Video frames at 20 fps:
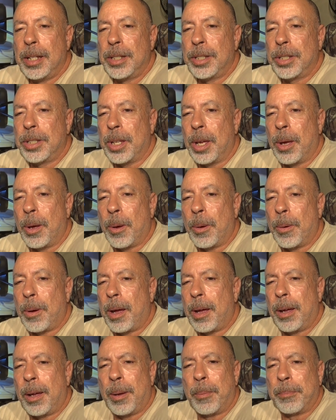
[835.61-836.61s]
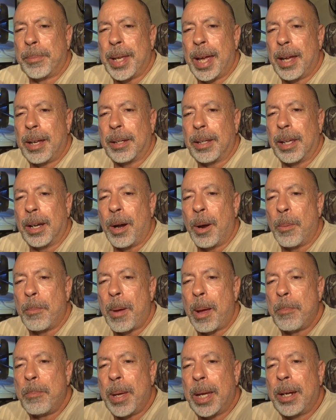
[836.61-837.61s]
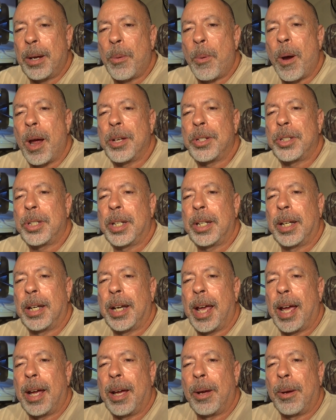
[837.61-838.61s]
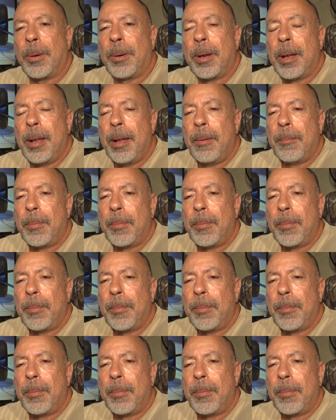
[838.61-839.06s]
So yeah, you know, my big question now